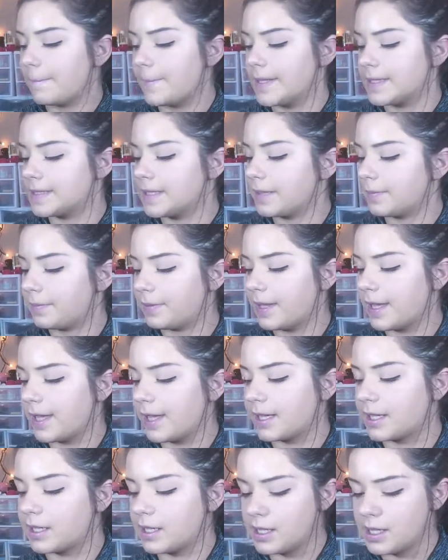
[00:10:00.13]
basic
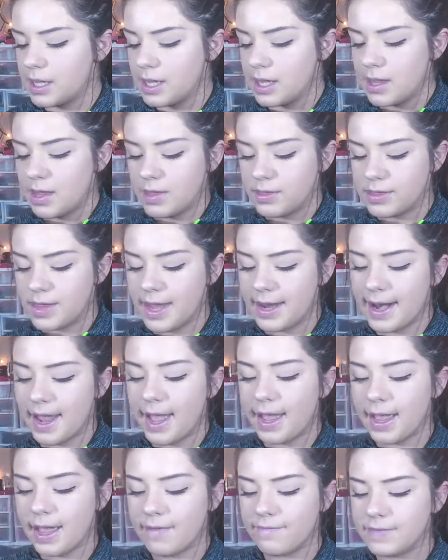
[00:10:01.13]
black. Then
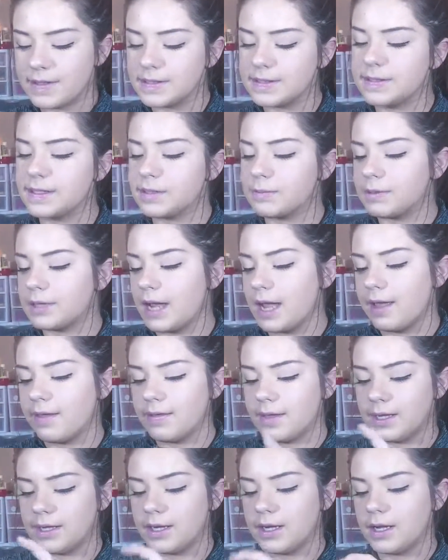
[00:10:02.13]
I have this liquid
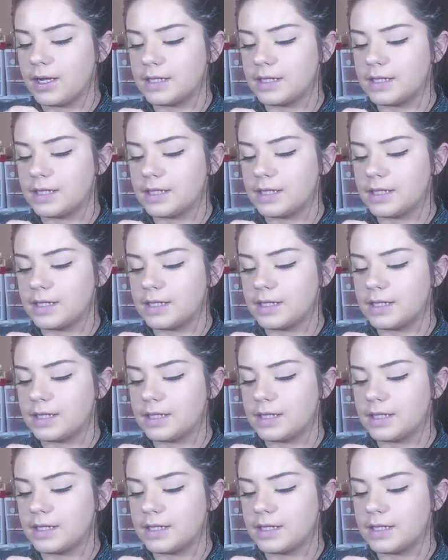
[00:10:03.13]
eyeliner.